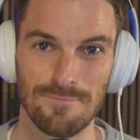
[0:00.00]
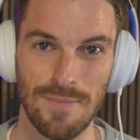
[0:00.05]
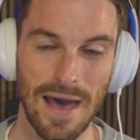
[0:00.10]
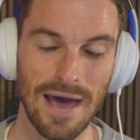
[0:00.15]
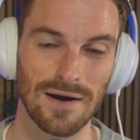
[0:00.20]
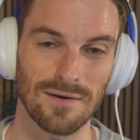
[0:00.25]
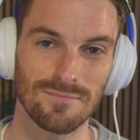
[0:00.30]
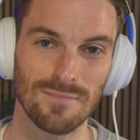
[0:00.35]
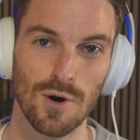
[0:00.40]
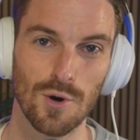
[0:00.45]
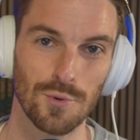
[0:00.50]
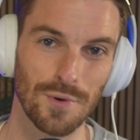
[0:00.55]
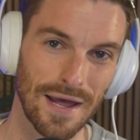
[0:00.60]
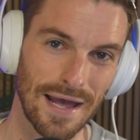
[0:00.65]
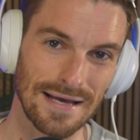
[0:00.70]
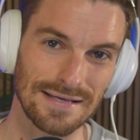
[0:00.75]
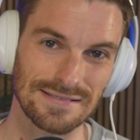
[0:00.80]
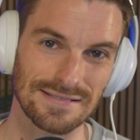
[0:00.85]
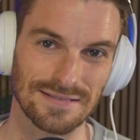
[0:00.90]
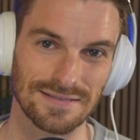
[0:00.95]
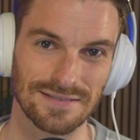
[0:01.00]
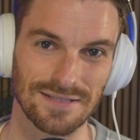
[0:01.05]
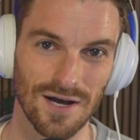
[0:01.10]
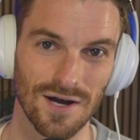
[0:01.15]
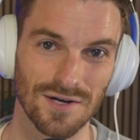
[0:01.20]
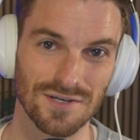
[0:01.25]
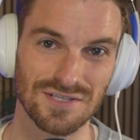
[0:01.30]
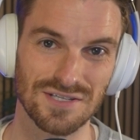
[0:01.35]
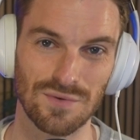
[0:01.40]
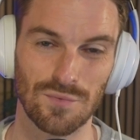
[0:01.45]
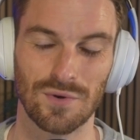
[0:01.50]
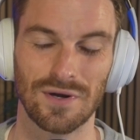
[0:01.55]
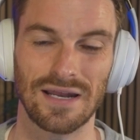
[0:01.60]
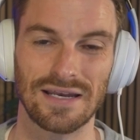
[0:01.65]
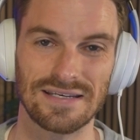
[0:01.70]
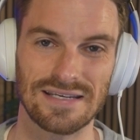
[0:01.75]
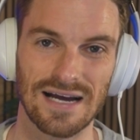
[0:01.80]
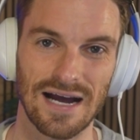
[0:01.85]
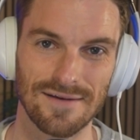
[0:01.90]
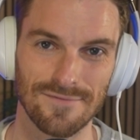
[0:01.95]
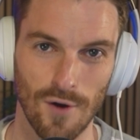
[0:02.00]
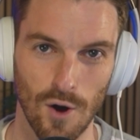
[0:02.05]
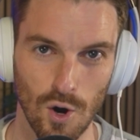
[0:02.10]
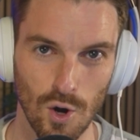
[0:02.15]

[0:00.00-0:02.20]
Battle Mode has launched, and we're going to dive